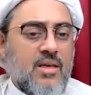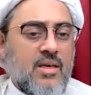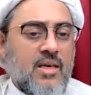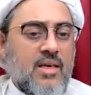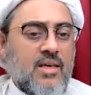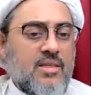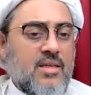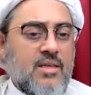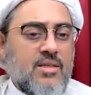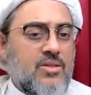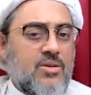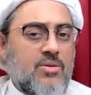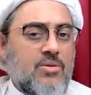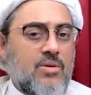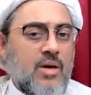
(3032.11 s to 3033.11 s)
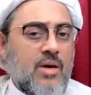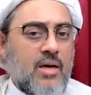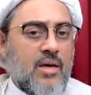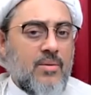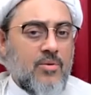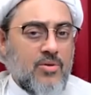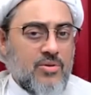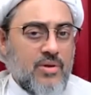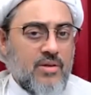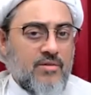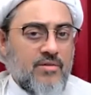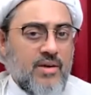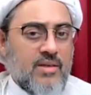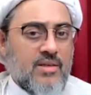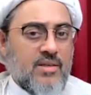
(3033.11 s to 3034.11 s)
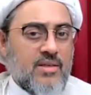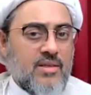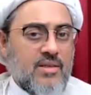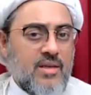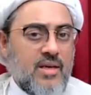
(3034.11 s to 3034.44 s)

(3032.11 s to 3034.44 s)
He says, no, I am also invited,